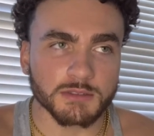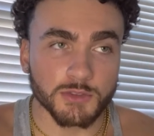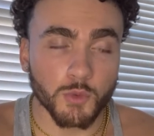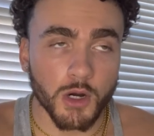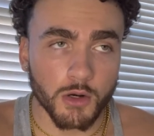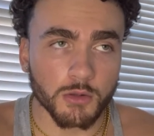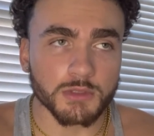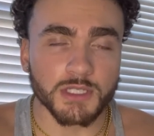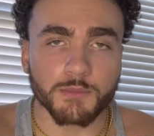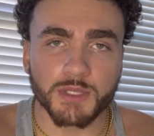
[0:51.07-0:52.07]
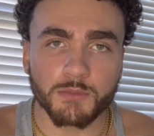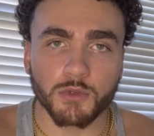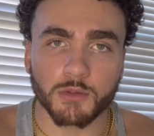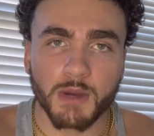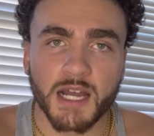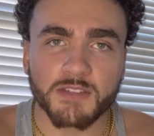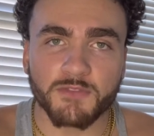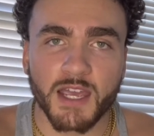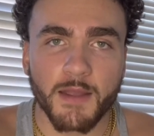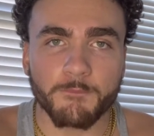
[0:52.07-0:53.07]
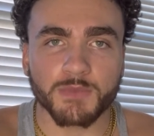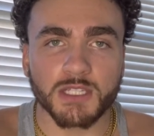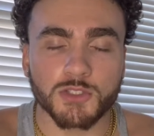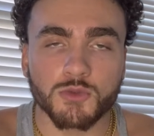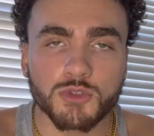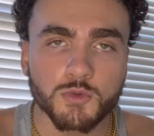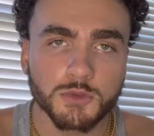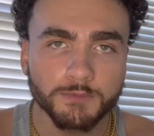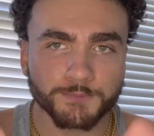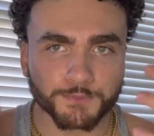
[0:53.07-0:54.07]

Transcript: you are holding a bit more body fat than usual.